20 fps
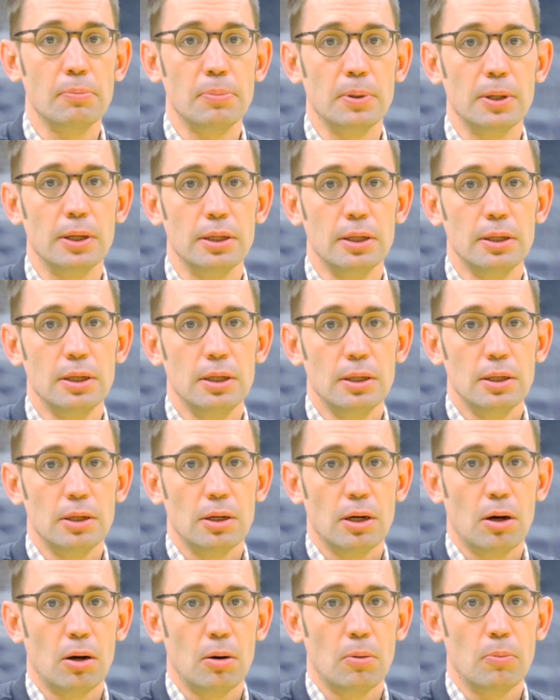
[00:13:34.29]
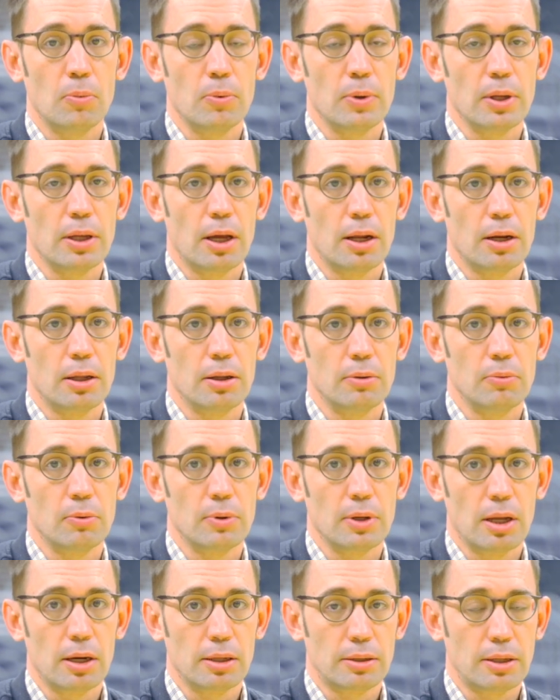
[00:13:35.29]
But um, we gotta we
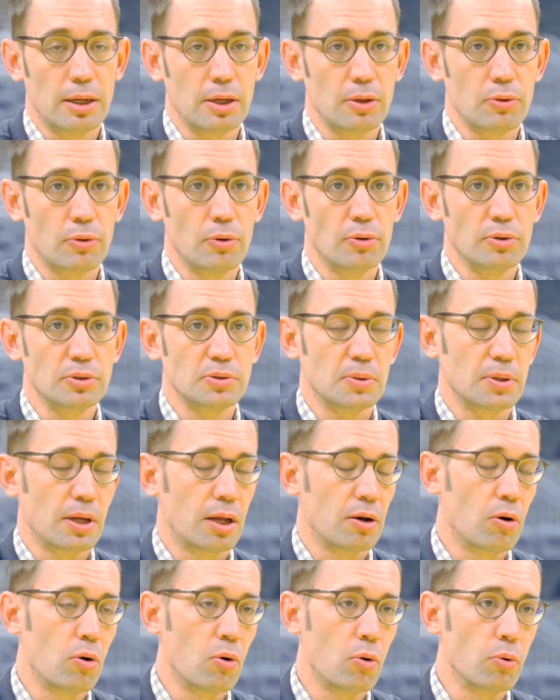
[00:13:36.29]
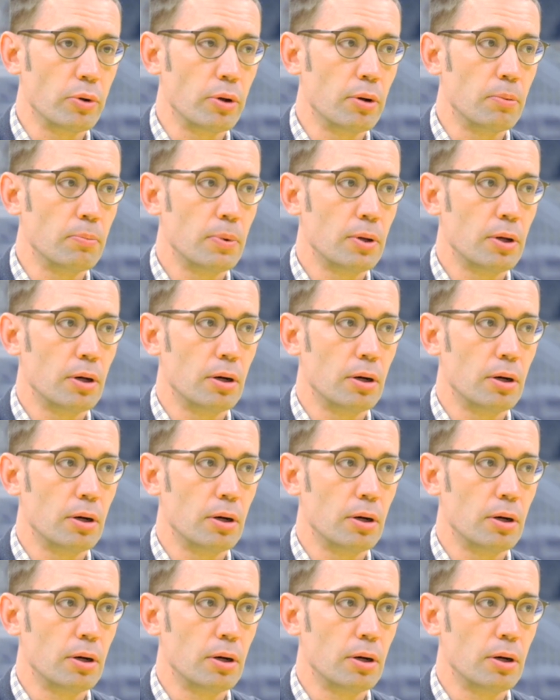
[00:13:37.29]
gotta take those. We gotta own them.